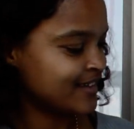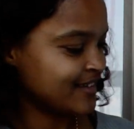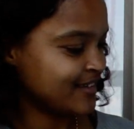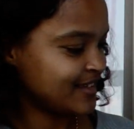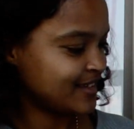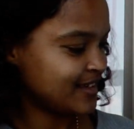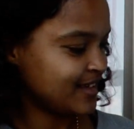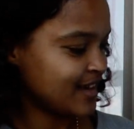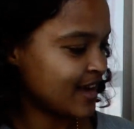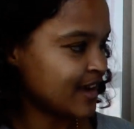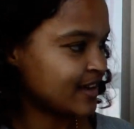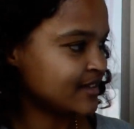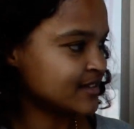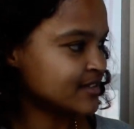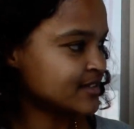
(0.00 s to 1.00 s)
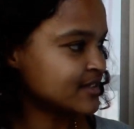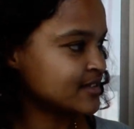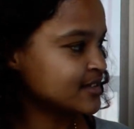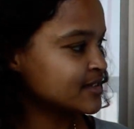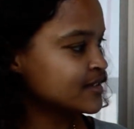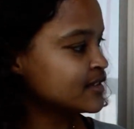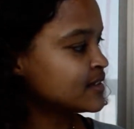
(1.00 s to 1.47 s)
The end.
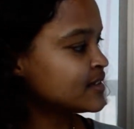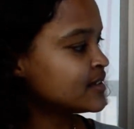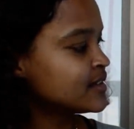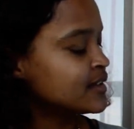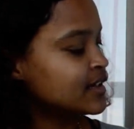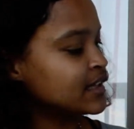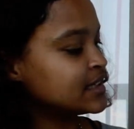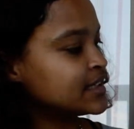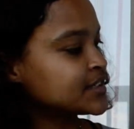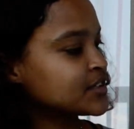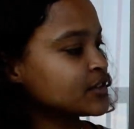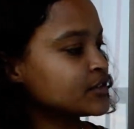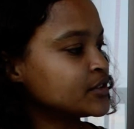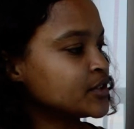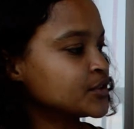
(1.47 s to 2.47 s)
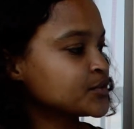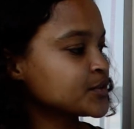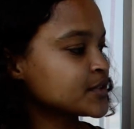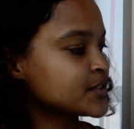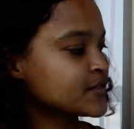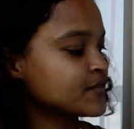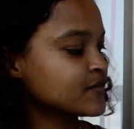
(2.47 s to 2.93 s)
And these are
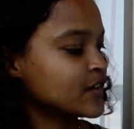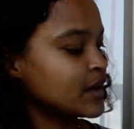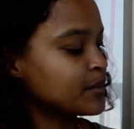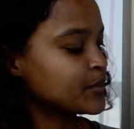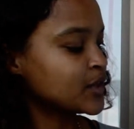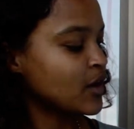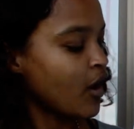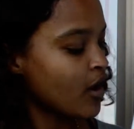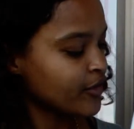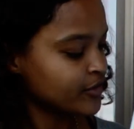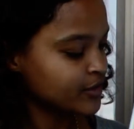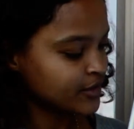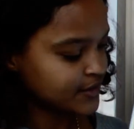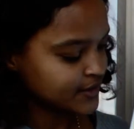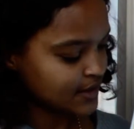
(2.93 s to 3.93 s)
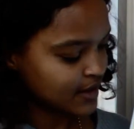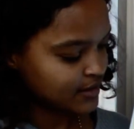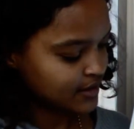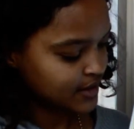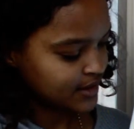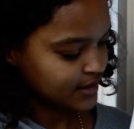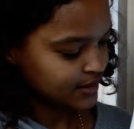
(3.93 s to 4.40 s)
notes from the authors
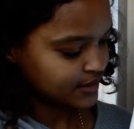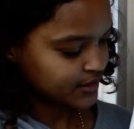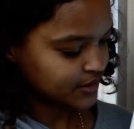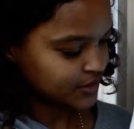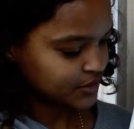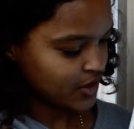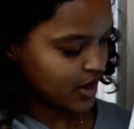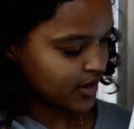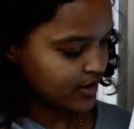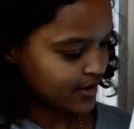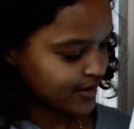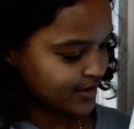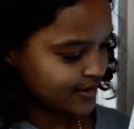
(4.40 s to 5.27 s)
and the illustrator.